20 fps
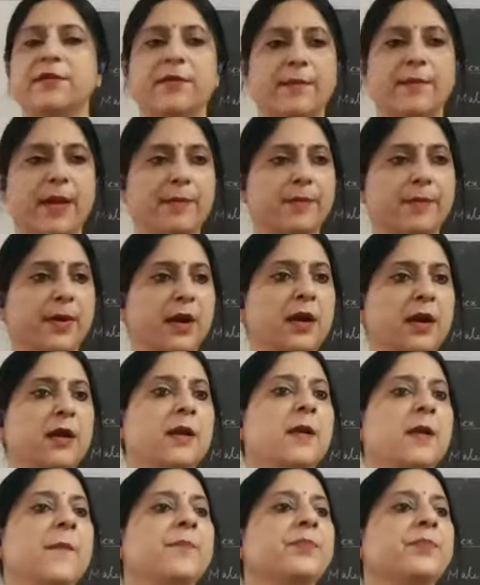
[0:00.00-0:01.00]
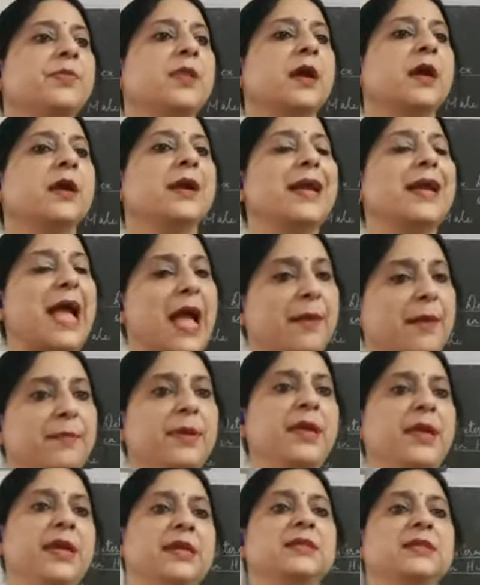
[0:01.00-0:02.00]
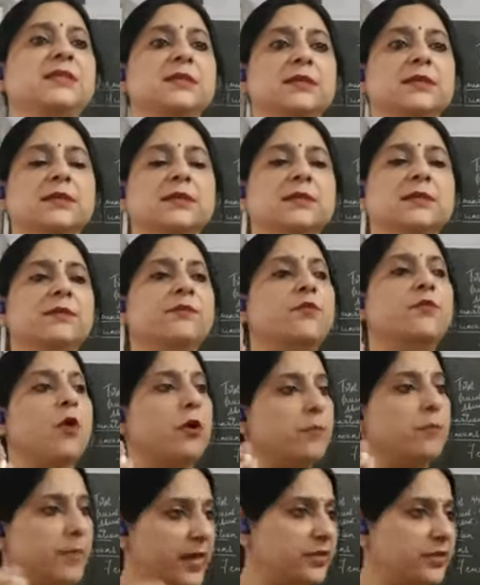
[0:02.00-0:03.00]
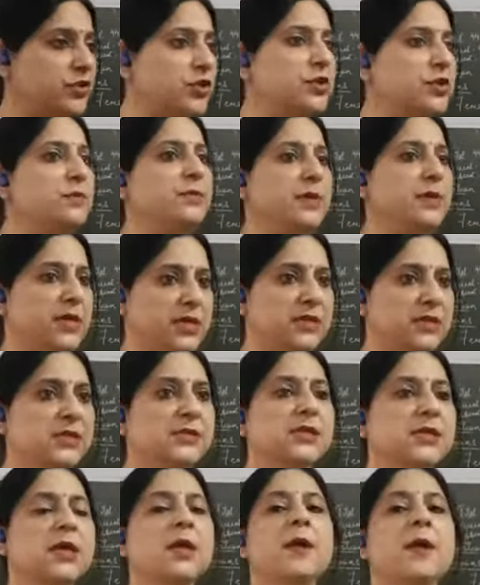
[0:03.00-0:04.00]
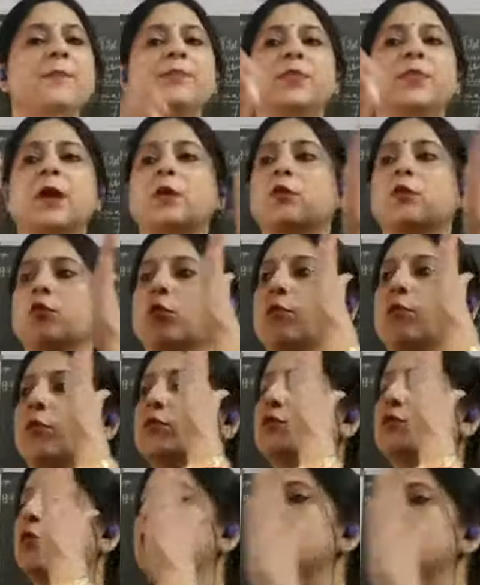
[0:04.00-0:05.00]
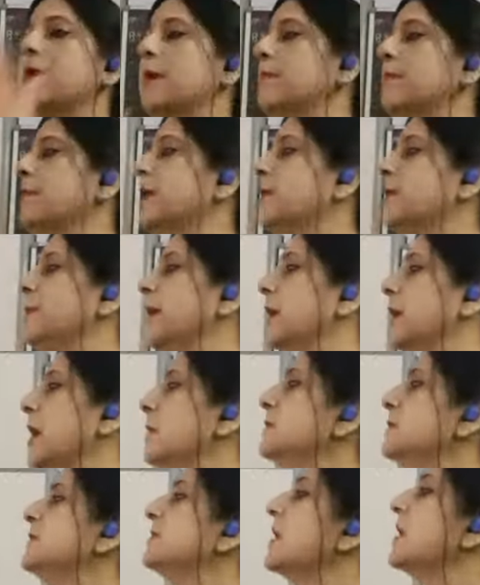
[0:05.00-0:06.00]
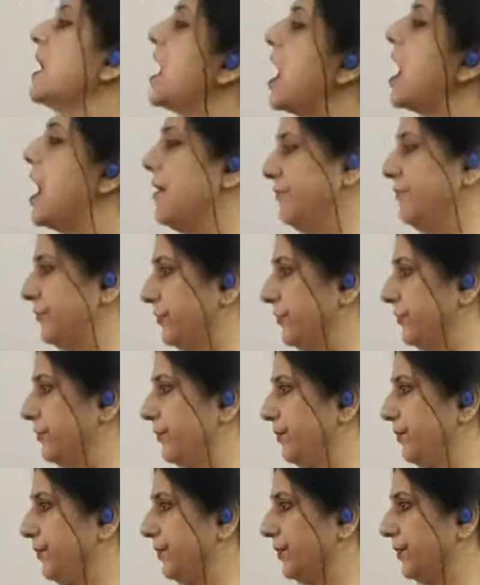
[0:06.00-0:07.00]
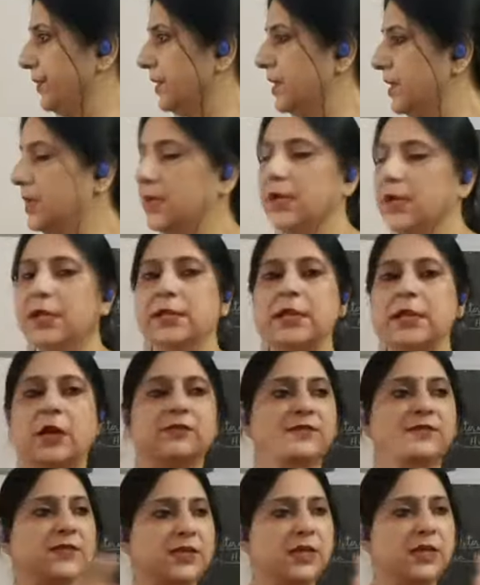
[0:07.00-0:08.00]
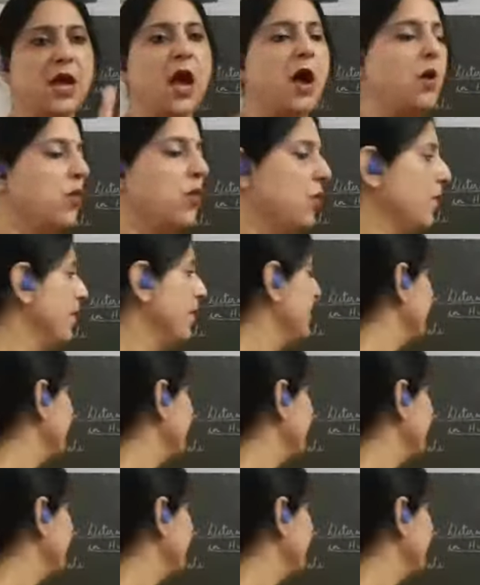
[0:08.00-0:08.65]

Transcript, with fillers: remember the gamete formation means the chromosome number becomes half. Now see how.